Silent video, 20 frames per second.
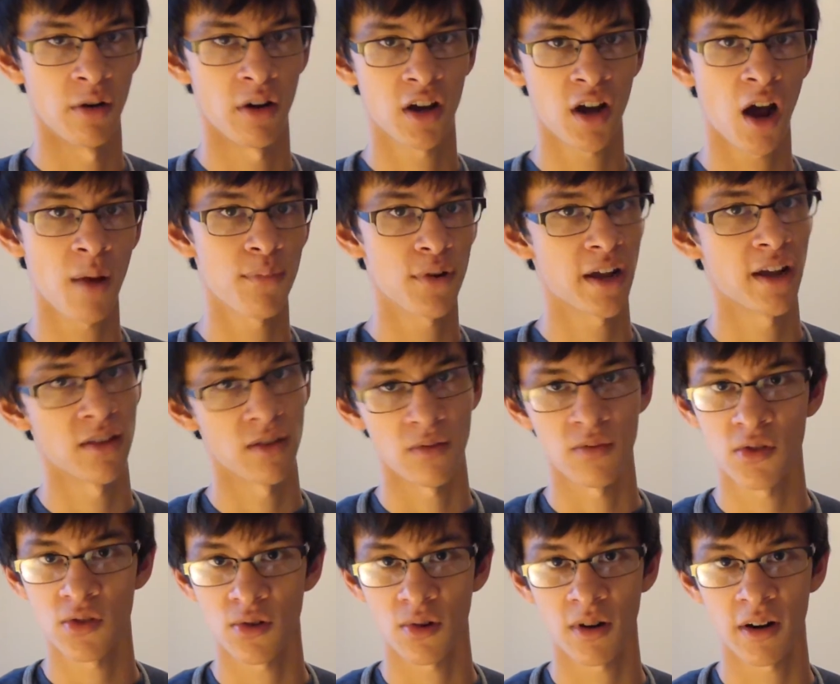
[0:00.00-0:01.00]
comprehensive
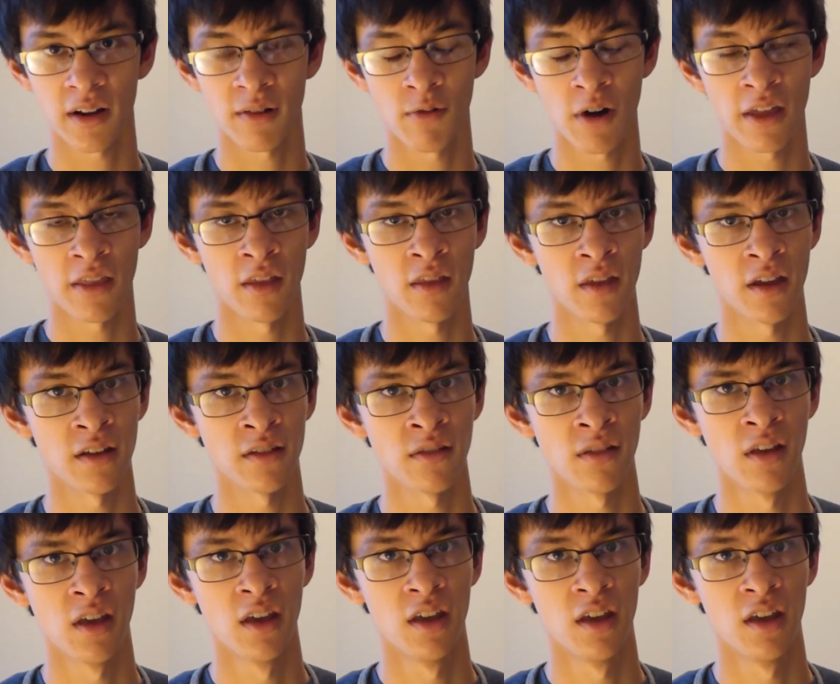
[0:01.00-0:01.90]
story, rather than,